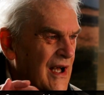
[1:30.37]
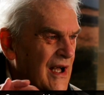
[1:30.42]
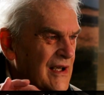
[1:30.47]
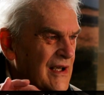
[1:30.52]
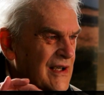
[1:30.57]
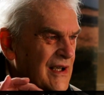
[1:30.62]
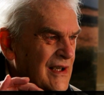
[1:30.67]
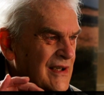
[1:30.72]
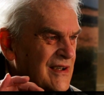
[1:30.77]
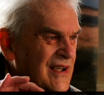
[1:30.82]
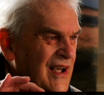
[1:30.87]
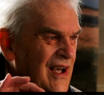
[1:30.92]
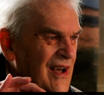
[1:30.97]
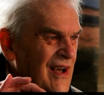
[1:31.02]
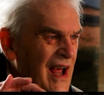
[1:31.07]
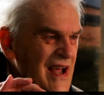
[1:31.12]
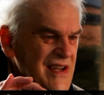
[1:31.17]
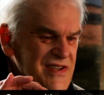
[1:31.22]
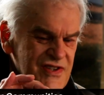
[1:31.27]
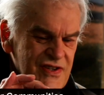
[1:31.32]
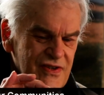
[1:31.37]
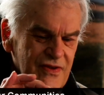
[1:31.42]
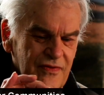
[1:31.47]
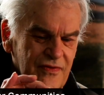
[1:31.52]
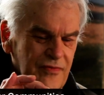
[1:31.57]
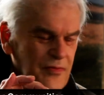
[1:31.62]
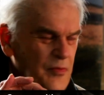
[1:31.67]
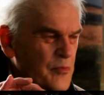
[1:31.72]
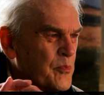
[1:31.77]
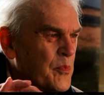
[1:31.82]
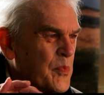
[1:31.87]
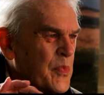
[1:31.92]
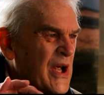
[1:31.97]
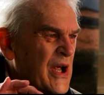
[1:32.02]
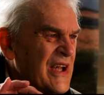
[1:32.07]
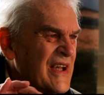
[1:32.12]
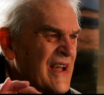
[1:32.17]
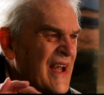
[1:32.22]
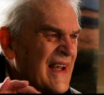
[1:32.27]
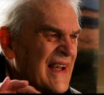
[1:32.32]
little glass of
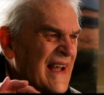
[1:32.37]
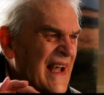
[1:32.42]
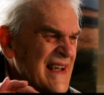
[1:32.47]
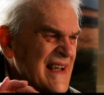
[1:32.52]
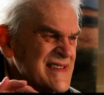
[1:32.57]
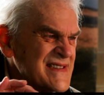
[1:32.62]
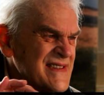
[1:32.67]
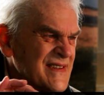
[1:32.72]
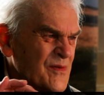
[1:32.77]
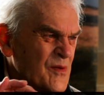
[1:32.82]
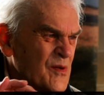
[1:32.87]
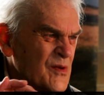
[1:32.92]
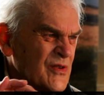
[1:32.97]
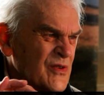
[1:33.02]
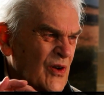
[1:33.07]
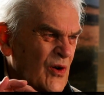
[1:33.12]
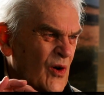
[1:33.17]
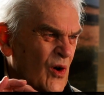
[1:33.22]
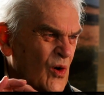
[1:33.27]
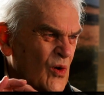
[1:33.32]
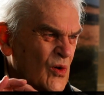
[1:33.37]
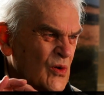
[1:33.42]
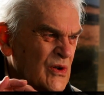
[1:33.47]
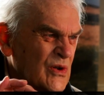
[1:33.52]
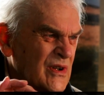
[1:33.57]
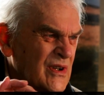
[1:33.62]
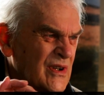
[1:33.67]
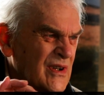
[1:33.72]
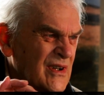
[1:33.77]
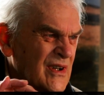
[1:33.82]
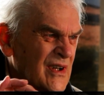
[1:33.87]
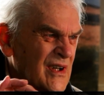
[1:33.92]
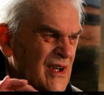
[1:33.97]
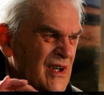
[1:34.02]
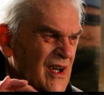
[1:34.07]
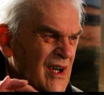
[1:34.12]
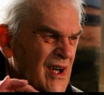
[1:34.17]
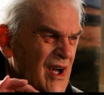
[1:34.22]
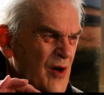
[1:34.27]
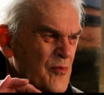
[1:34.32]
PAS, it was called,
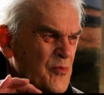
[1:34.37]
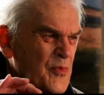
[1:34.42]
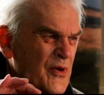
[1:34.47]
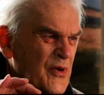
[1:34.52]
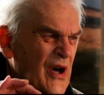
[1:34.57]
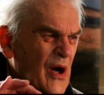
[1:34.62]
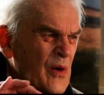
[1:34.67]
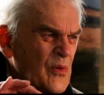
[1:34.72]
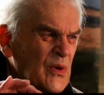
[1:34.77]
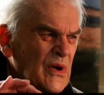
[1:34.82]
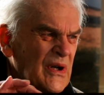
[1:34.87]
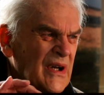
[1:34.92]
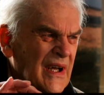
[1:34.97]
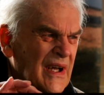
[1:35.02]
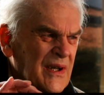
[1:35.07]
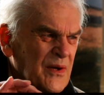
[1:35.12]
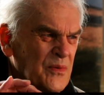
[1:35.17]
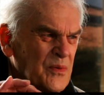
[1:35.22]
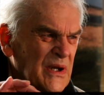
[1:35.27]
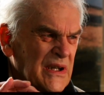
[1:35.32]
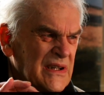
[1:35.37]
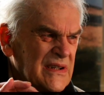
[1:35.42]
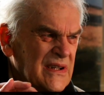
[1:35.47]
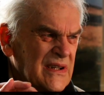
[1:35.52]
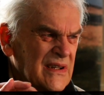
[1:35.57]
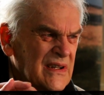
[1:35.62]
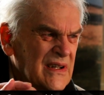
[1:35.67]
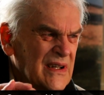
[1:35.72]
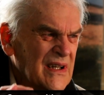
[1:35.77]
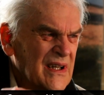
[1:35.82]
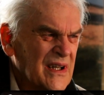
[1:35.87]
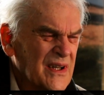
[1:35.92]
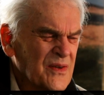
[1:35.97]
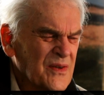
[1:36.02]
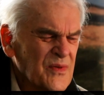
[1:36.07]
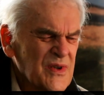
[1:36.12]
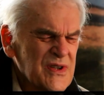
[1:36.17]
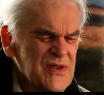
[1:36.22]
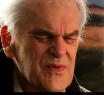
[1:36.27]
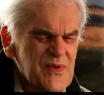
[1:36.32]
a brown liquid,
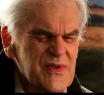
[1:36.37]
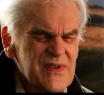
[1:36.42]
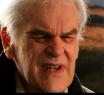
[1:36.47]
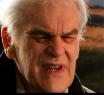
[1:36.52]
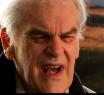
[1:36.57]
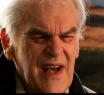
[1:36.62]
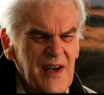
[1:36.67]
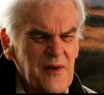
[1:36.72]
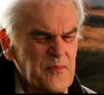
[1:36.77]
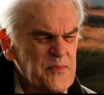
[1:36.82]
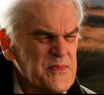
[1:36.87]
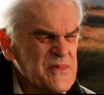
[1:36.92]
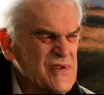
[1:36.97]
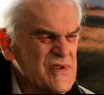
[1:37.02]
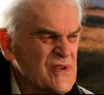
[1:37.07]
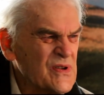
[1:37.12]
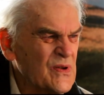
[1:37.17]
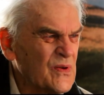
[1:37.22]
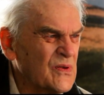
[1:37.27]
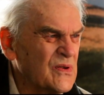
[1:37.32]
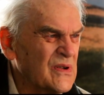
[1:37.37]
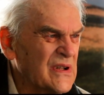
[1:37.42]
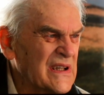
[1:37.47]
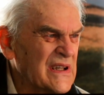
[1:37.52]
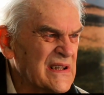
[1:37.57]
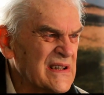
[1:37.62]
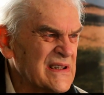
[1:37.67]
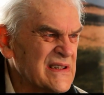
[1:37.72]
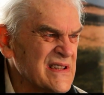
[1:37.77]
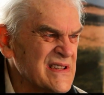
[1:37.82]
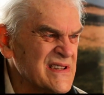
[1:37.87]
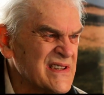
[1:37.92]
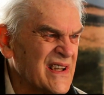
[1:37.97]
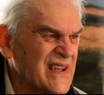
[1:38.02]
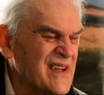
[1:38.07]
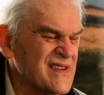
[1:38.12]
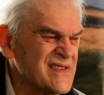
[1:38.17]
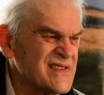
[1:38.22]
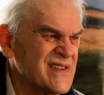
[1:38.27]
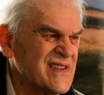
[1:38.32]
which was absolutely
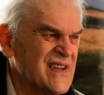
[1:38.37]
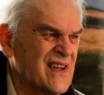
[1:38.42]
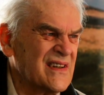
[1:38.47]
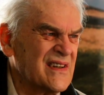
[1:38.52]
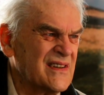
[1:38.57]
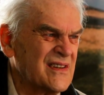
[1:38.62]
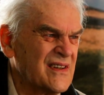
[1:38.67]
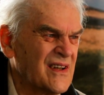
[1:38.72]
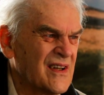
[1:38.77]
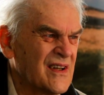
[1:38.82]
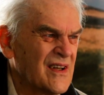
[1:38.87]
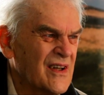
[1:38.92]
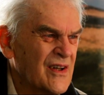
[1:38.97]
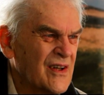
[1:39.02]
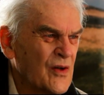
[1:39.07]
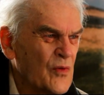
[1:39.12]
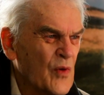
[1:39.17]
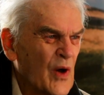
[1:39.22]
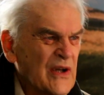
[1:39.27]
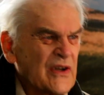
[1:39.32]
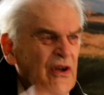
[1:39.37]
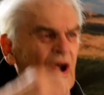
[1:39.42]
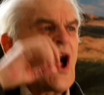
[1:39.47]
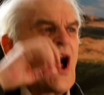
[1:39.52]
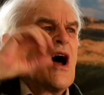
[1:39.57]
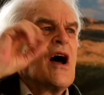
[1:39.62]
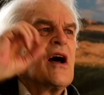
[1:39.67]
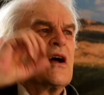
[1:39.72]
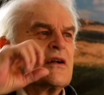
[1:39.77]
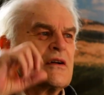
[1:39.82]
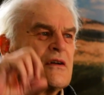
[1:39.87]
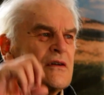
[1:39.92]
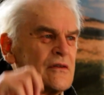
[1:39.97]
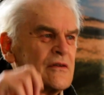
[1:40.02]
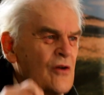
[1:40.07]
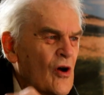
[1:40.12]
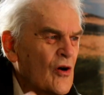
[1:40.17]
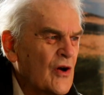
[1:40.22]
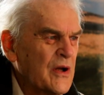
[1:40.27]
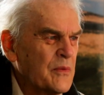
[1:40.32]
disgusting. You had to
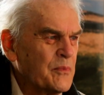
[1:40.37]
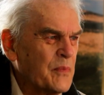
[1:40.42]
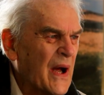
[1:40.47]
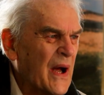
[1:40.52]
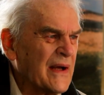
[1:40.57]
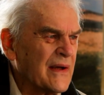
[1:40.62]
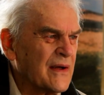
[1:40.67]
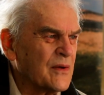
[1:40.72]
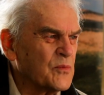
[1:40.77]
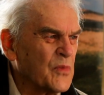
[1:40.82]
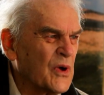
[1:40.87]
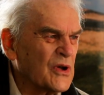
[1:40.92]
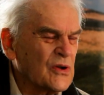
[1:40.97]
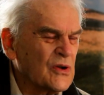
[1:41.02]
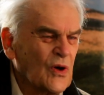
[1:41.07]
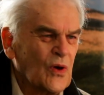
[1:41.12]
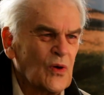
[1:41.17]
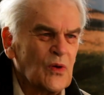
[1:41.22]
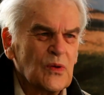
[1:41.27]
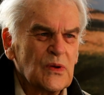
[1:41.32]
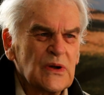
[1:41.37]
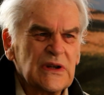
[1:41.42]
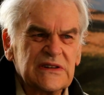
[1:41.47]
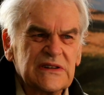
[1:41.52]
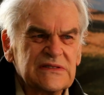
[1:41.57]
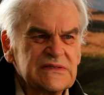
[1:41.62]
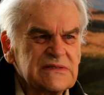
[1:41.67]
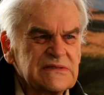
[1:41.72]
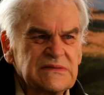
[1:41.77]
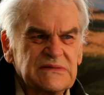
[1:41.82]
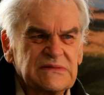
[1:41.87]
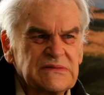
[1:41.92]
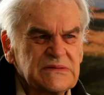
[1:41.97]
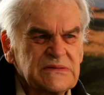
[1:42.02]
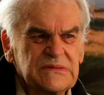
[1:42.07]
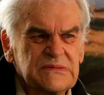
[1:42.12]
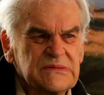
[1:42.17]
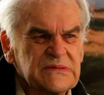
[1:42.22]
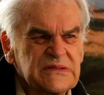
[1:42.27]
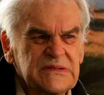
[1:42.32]
knock it back in one go and, it
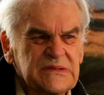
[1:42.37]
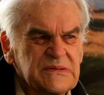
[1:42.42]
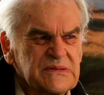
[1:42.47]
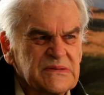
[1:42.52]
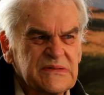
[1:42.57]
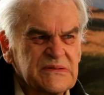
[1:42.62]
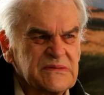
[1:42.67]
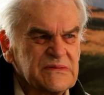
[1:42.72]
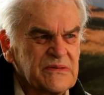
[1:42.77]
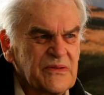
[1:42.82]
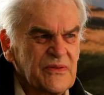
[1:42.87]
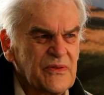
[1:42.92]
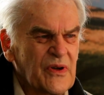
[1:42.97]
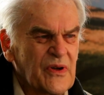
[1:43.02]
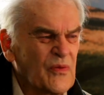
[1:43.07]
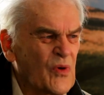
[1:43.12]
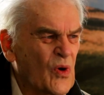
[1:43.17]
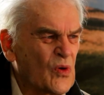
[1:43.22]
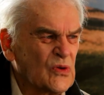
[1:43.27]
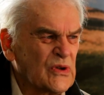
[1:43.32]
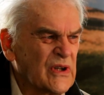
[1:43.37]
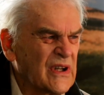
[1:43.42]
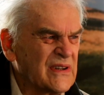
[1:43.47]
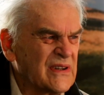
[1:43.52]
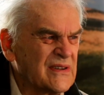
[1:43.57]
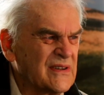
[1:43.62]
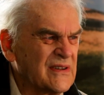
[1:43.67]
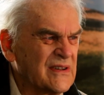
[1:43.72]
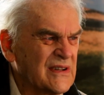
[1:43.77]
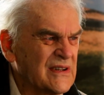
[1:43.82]
was revolting.